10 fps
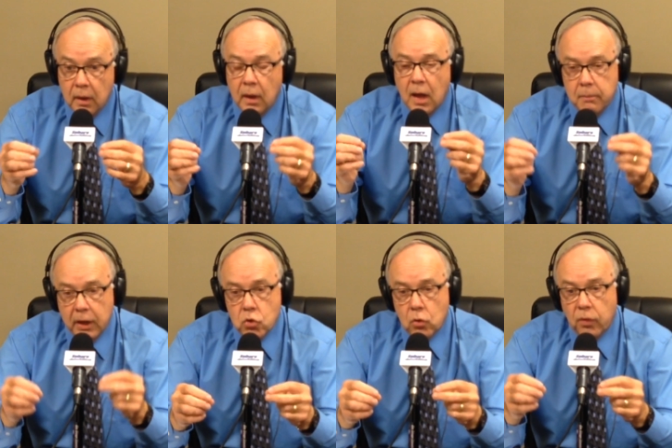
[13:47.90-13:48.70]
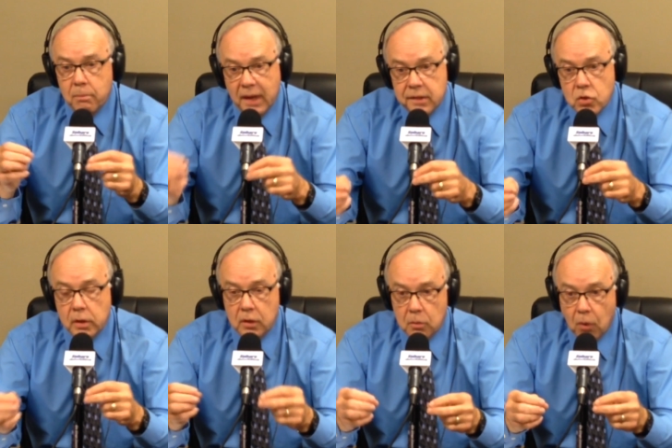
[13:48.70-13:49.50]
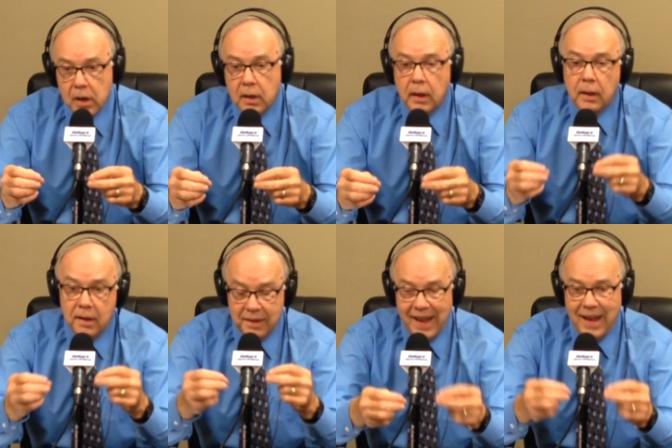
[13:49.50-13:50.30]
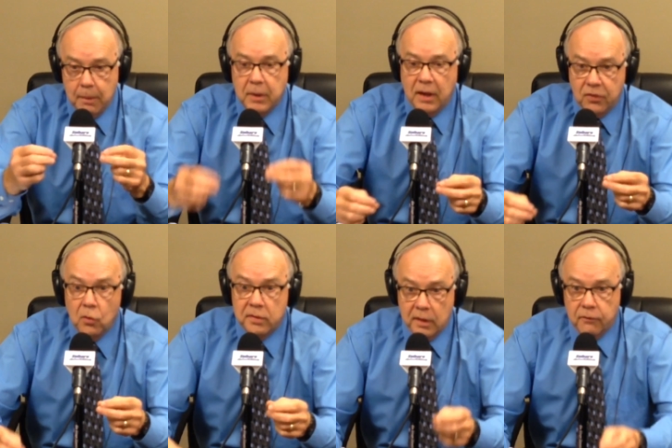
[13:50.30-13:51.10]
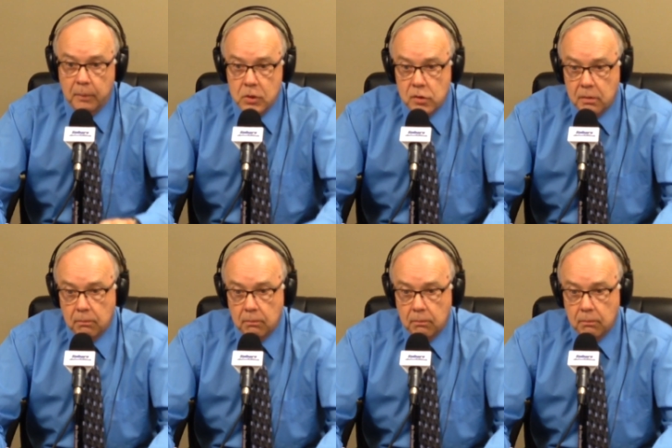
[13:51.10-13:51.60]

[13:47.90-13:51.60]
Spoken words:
and make sure the messaging in your marketing is aimed at those self-images.